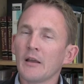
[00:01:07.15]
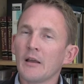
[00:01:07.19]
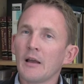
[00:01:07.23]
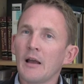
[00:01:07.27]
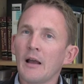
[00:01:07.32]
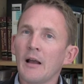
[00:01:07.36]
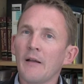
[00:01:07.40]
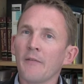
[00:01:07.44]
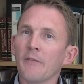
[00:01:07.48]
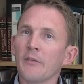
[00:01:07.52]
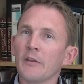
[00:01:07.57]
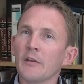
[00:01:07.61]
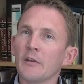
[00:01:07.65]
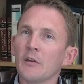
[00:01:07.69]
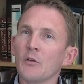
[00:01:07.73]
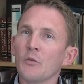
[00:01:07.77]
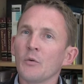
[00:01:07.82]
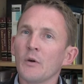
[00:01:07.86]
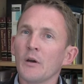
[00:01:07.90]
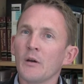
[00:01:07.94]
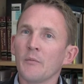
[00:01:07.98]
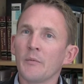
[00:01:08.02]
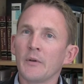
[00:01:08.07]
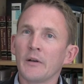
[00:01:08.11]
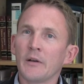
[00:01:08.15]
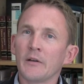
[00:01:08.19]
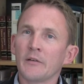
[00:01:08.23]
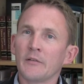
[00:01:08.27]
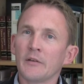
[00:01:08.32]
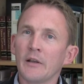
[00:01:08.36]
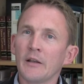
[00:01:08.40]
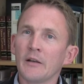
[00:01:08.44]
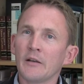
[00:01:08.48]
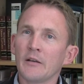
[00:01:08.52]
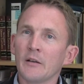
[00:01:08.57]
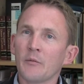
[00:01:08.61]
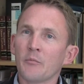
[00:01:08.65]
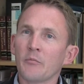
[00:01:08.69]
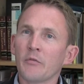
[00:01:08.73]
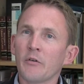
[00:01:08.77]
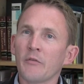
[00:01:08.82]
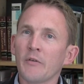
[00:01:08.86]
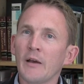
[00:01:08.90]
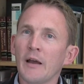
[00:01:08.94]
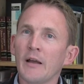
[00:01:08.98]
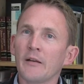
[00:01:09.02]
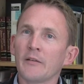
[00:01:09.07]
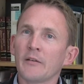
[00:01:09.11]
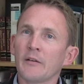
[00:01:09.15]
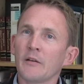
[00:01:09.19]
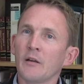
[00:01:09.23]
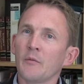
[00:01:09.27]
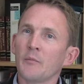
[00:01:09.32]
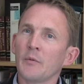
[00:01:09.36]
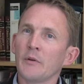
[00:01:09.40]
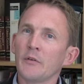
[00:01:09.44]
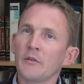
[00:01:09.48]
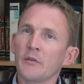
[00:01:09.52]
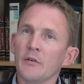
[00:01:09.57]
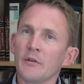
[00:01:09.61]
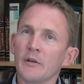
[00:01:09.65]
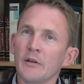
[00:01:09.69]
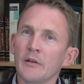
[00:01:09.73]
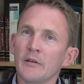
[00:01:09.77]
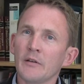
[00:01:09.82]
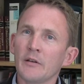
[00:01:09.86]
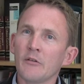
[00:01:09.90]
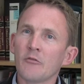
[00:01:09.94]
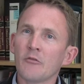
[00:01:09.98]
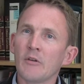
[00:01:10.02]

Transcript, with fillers: And the new urban agenda provides an opportunity